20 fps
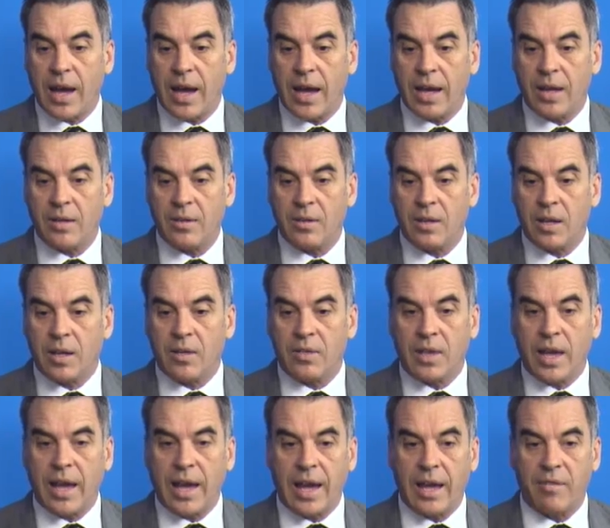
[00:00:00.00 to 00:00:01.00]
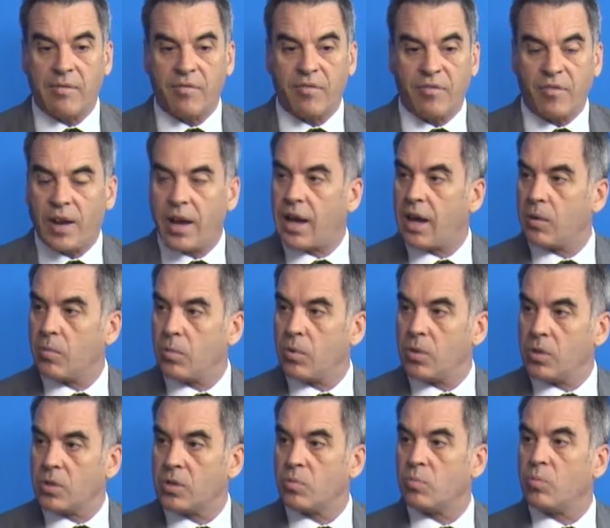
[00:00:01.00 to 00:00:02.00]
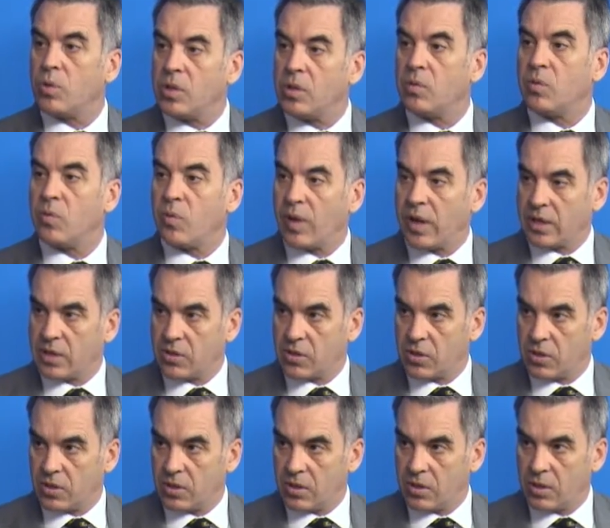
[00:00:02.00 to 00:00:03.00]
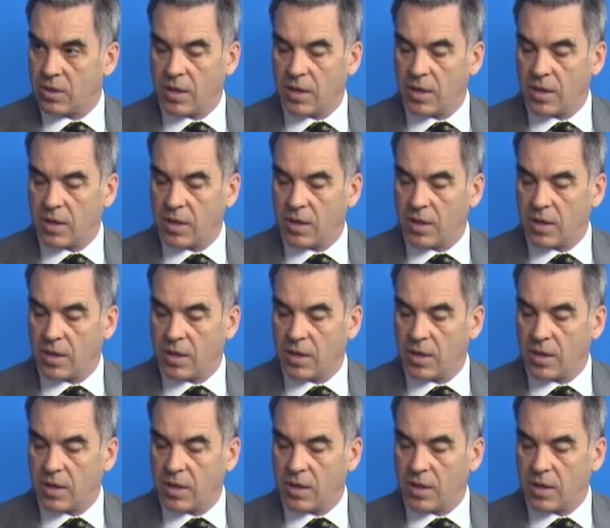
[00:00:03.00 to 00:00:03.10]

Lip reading: And they had far worse renal function.